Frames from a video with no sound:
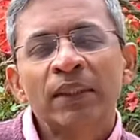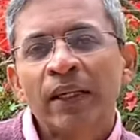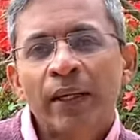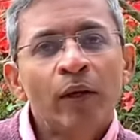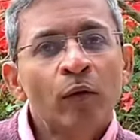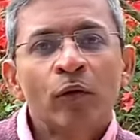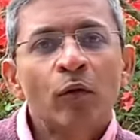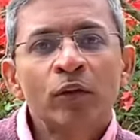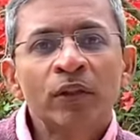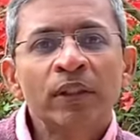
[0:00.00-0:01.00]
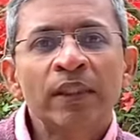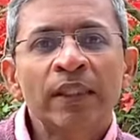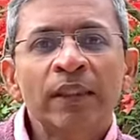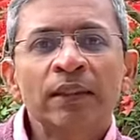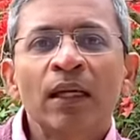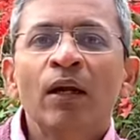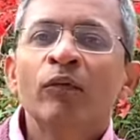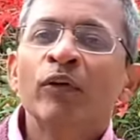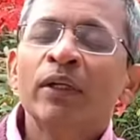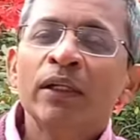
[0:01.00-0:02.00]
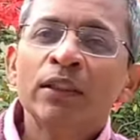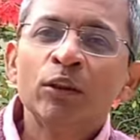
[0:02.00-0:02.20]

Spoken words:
a day on alternate days for at least